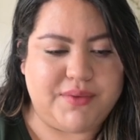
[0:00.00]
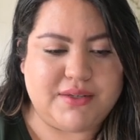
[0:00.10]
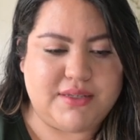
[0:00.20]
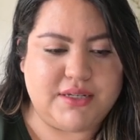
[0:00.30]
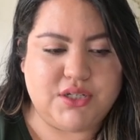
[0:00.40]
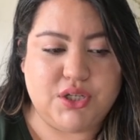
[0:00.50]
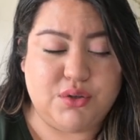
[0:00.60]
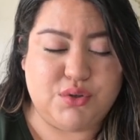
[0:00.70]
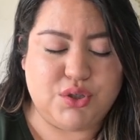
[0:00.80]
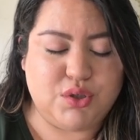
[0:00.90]
Stick to
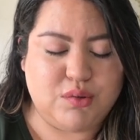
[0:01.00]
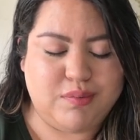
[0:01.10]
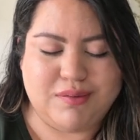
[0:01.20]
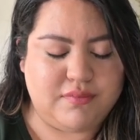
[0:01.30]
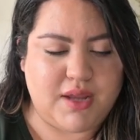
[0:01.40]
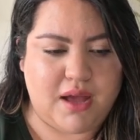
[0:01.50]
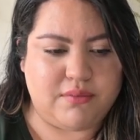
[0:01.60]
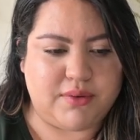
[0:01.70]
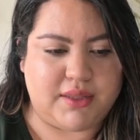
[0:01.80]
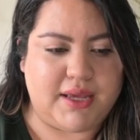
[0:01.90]
YouTube,
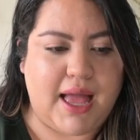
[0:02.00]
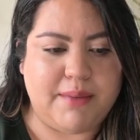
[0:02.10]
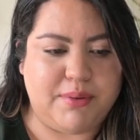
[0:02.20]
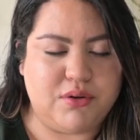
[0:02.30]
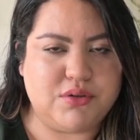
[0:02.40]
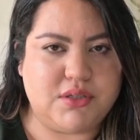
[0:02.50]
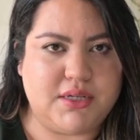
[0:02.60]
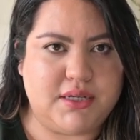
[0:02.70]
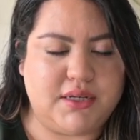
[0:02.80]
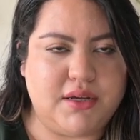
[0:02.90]
not really. I
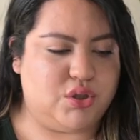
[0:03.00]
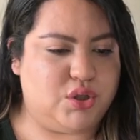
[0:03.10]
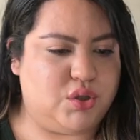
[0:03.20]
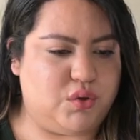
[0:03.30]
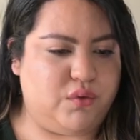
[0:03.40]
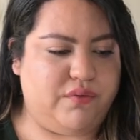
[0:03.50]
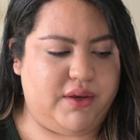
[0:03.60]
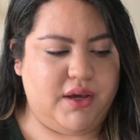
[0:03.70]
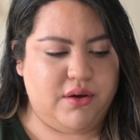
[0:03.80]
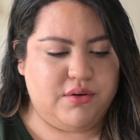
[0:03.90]
posted 2
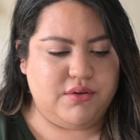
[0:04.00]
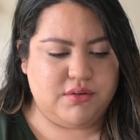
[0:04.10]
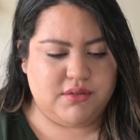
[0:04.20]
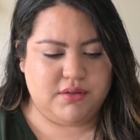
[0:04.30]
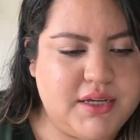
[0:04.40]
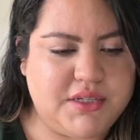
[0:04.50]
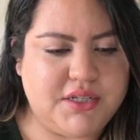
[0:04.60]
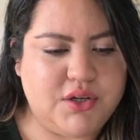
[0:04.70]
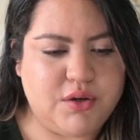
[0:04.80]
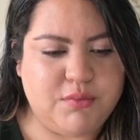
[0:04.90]
videos.
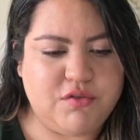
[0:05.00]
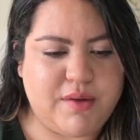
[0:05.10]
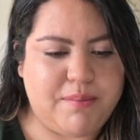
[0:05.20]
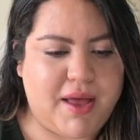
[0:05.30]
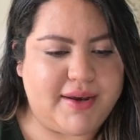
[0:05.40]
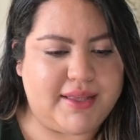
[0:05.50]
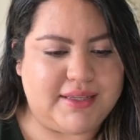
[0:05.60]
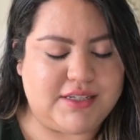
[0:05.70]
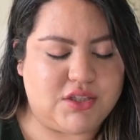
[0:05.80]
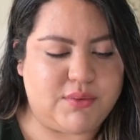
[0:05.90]
Continue to move my body at
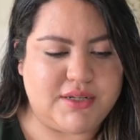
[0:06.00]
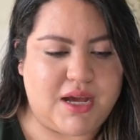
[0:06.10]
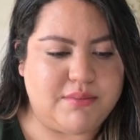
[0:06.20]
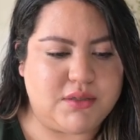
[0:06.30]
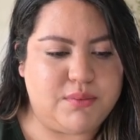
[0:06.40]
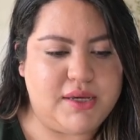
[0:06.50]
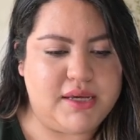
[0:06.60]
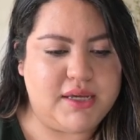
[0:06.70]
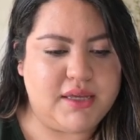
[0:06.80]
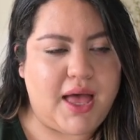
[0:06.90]
least 3 times a week.